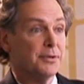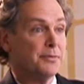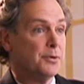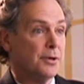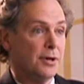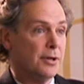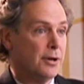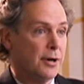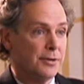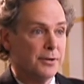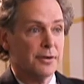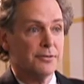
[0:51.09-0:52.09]
If we're all
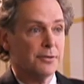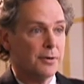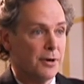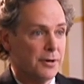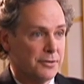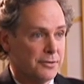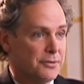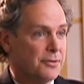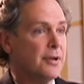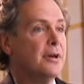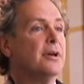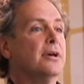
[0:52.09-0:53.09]
architects or artists,
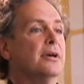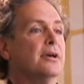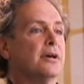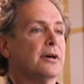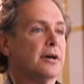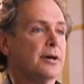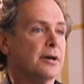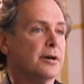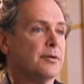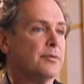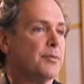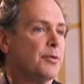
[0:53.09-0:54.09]
uh,
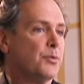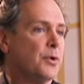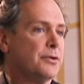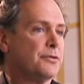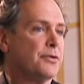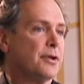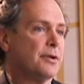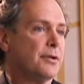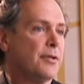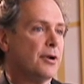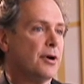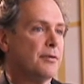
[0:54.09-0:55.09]
the ones that,
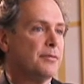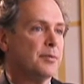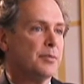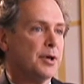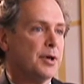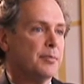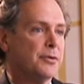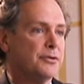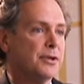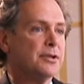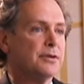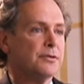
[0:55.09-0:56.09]
that often become
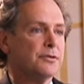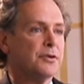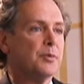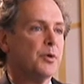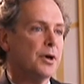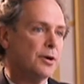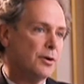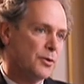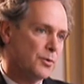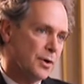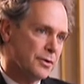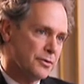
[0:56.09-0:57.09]
distinctive in some way are the
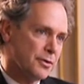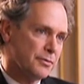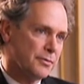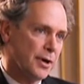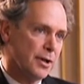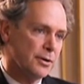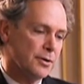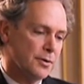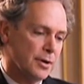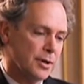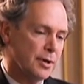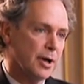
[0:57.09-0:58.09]
ones that
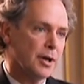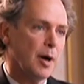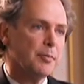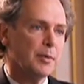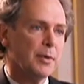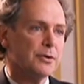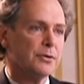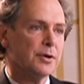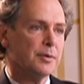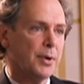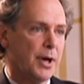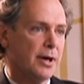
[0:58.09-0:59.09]
follow a, a
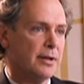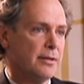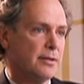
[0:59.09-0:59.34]
complementary path